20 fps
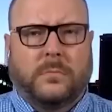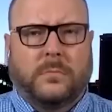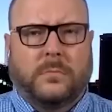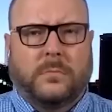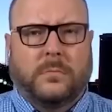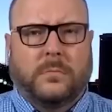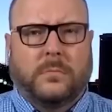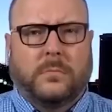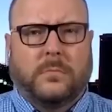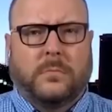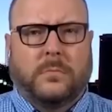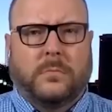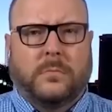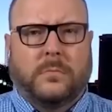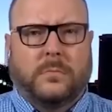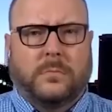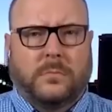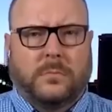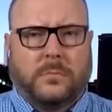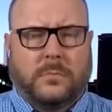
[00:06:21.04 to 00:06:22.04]

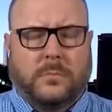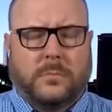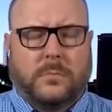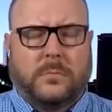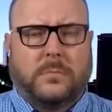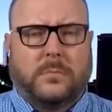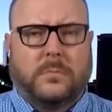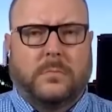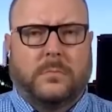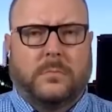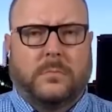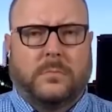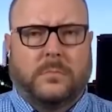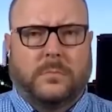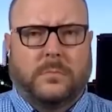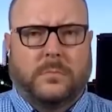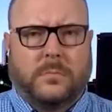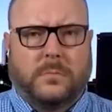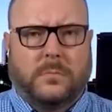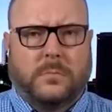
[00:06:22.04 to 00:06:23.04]

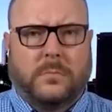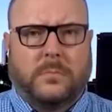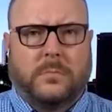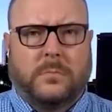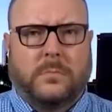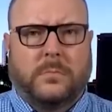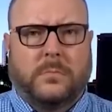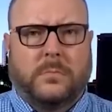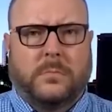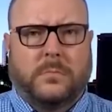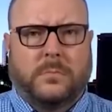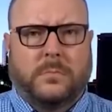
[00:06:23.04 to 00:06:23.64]
This person isn't speaking.